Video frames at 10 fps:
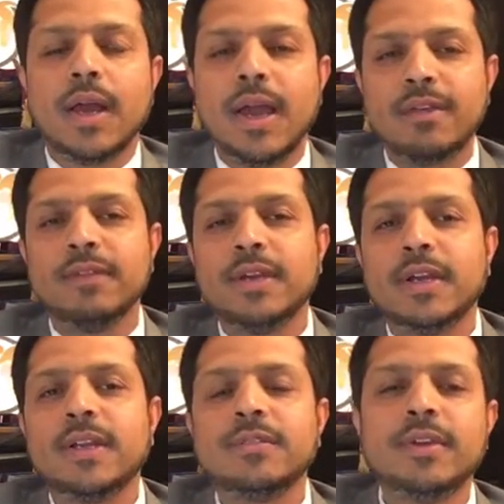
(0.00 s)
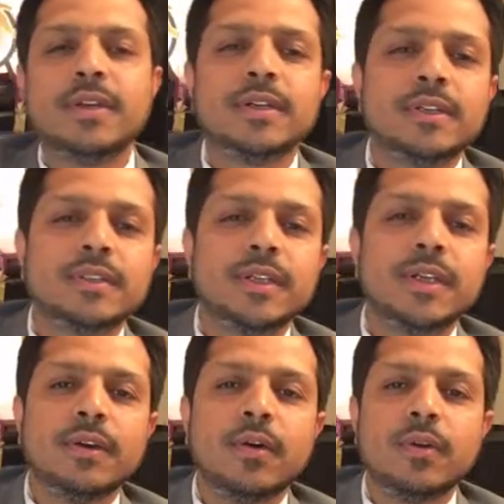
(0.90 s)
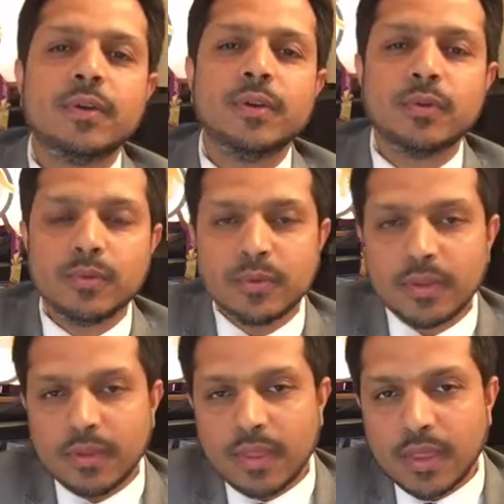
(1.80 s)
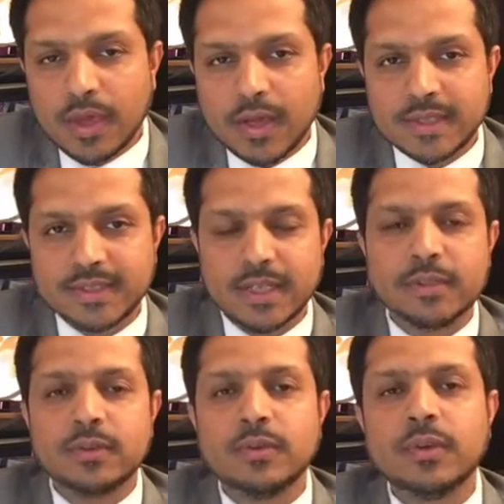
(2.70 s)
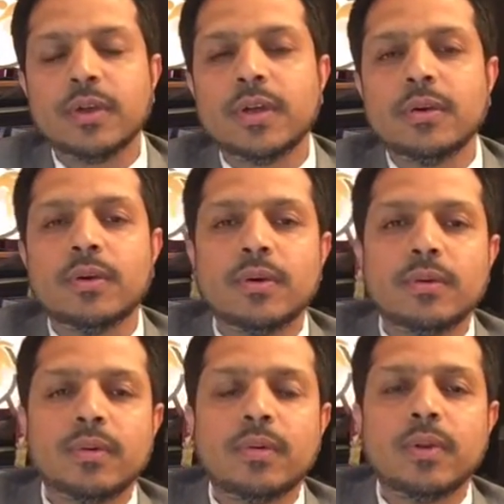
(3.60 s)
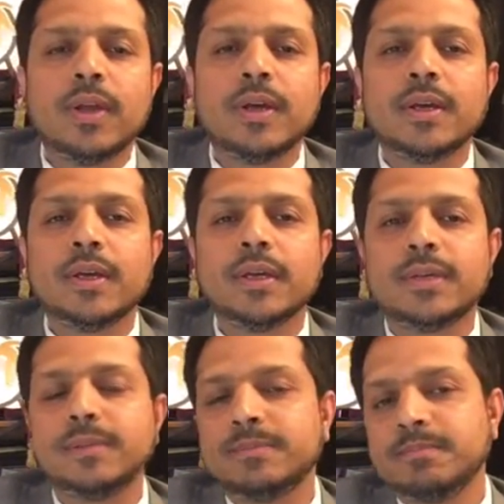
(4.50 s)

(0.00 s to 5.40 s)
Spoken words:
having a difficulty or you are set on your on a